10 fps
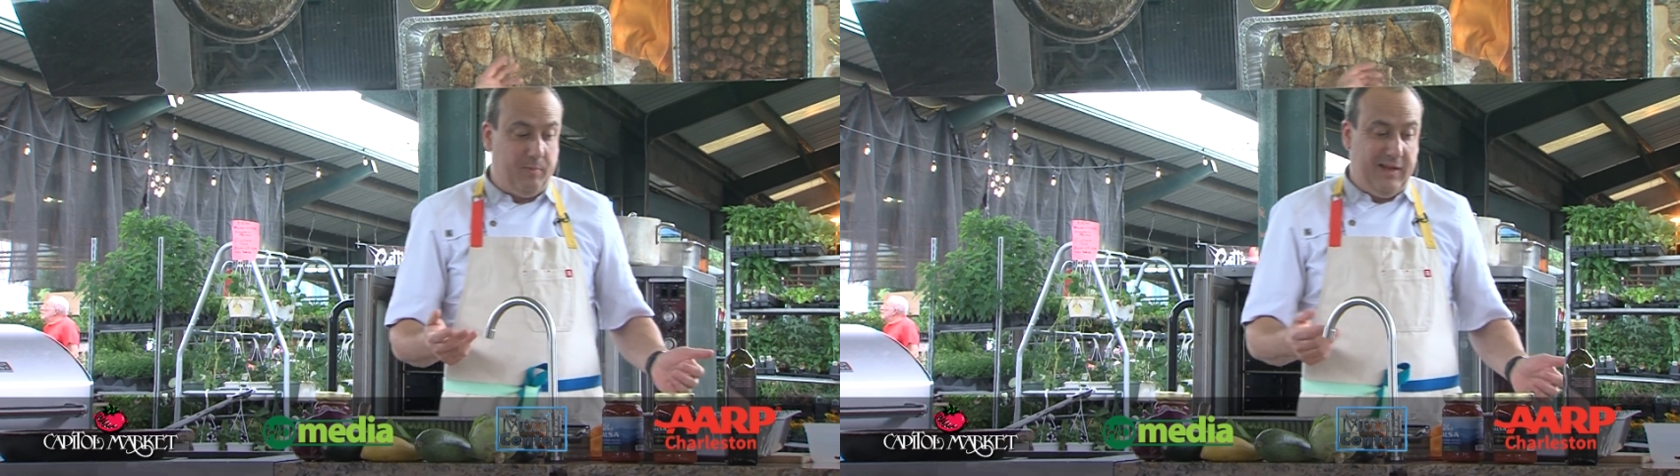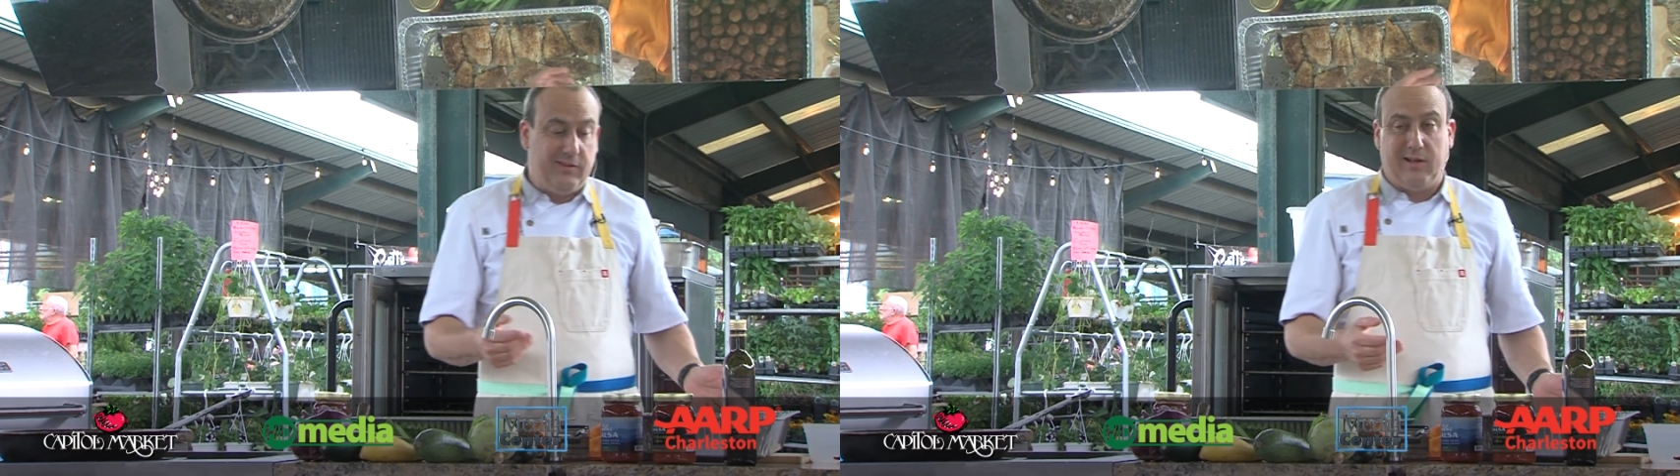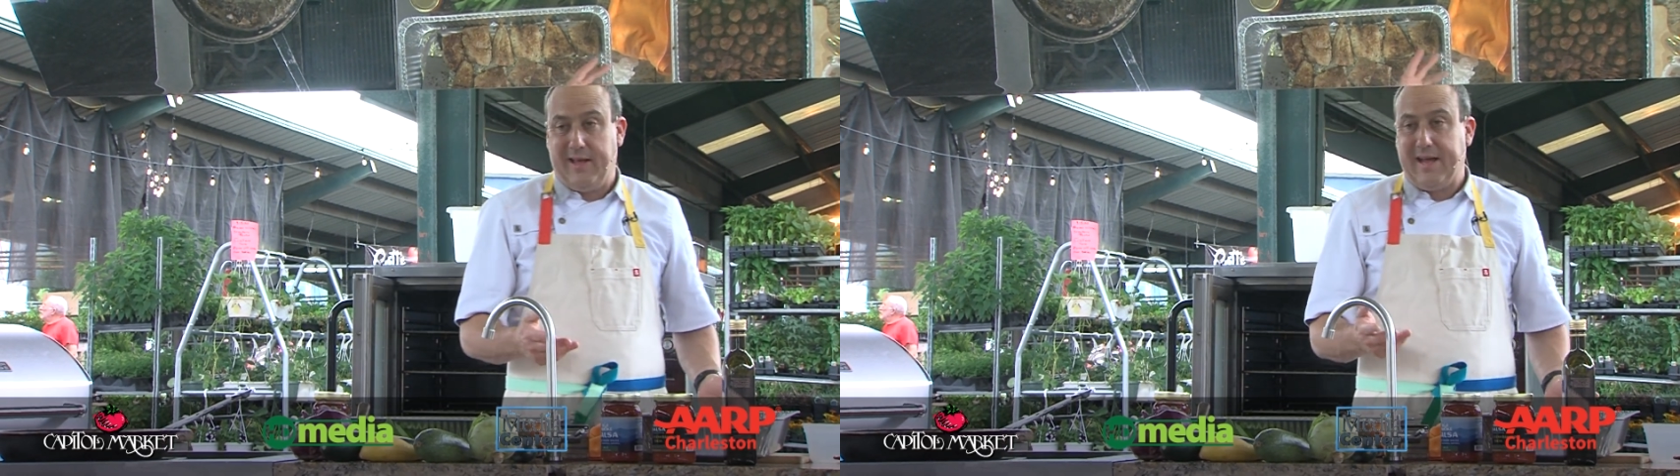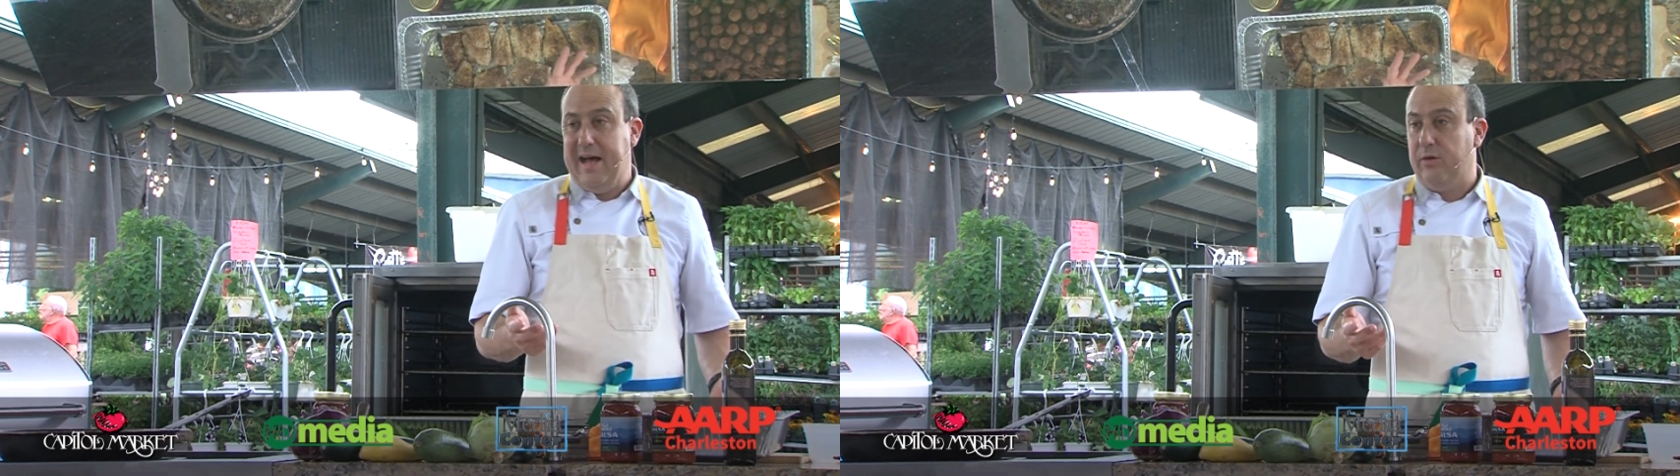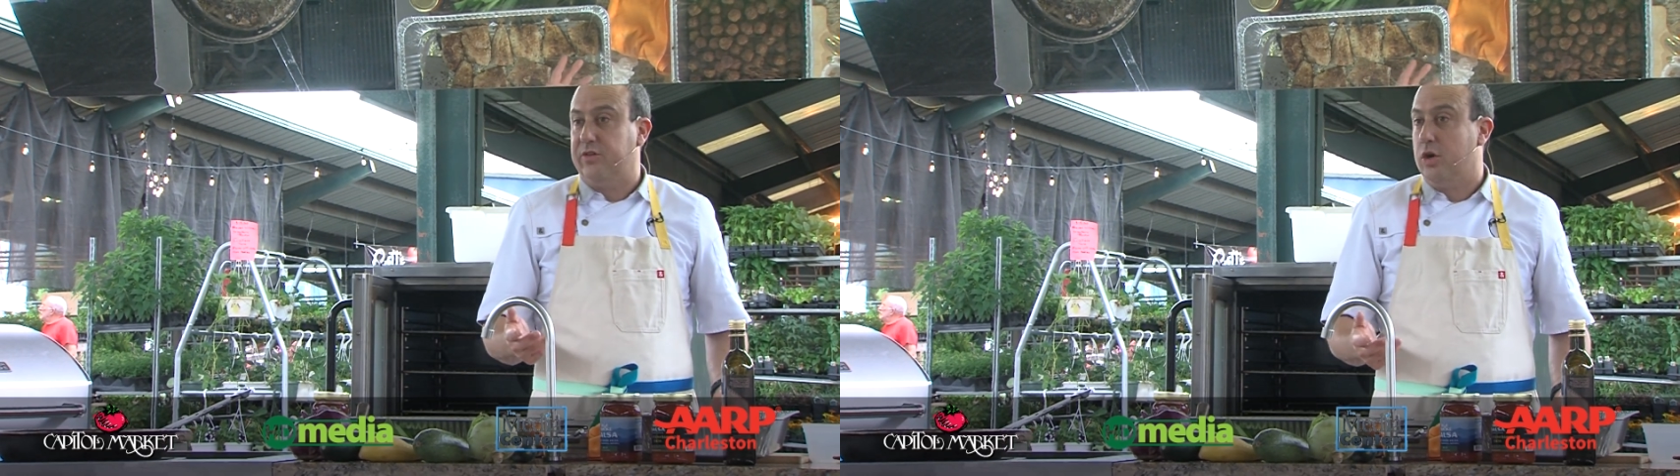basically like a
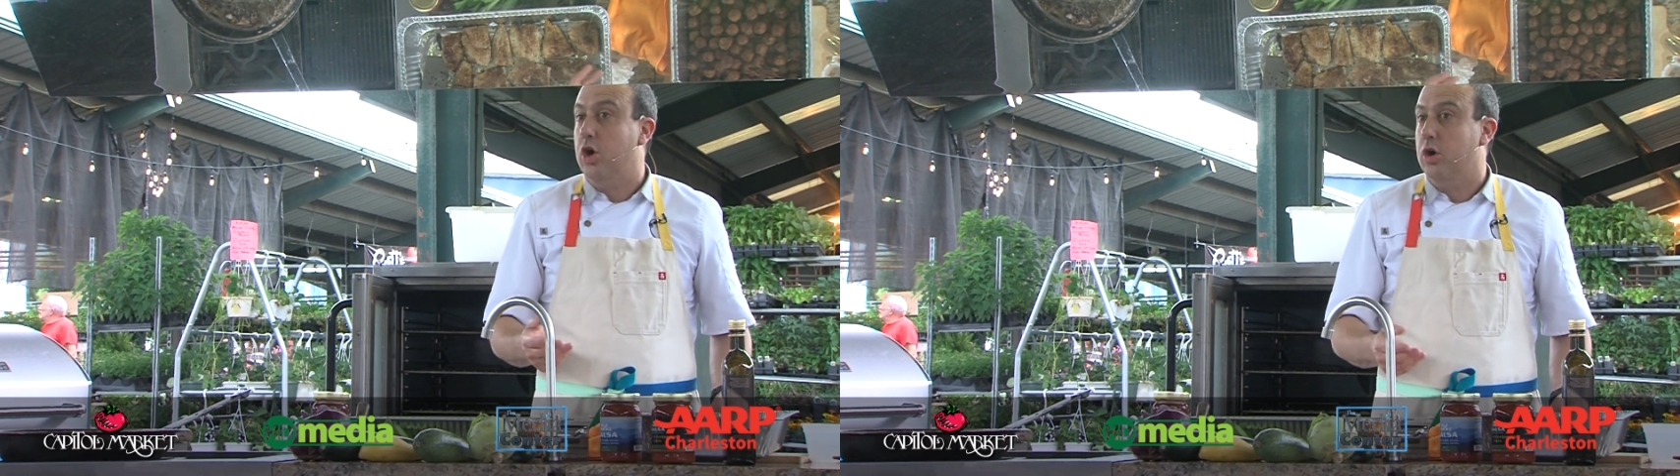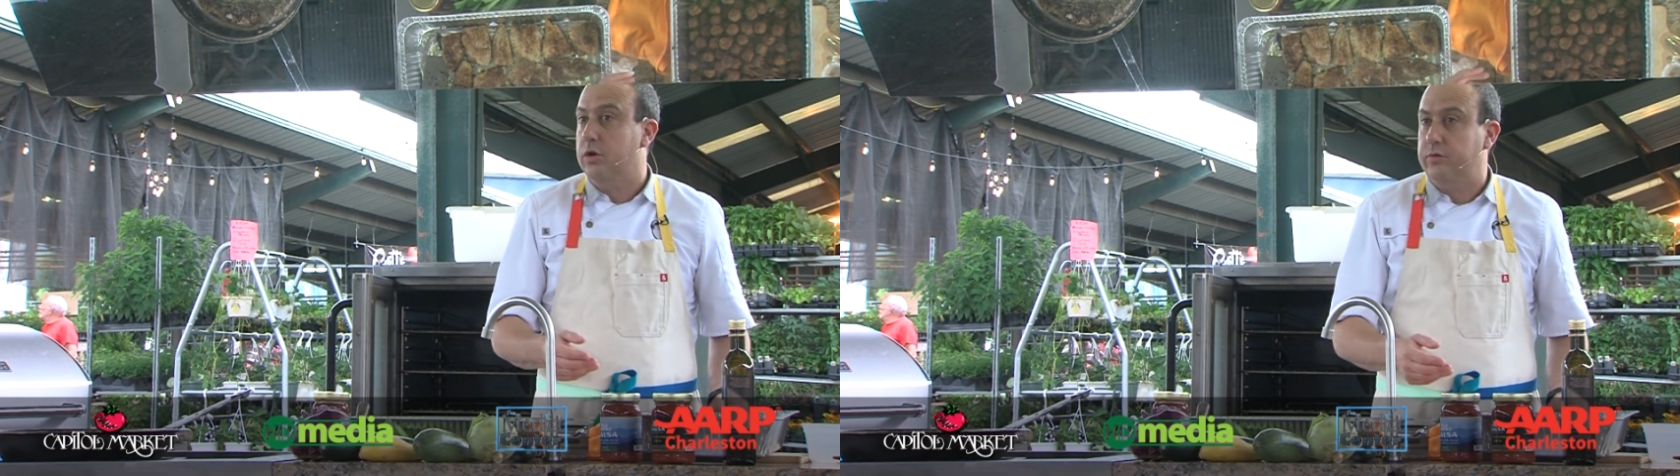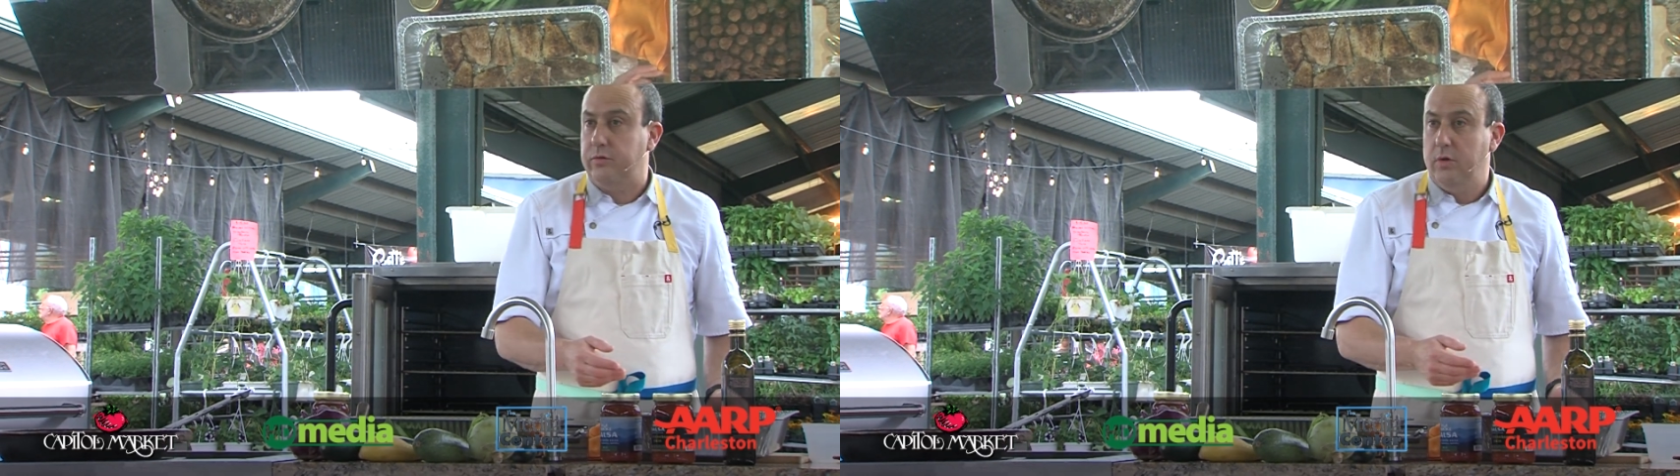house of cards.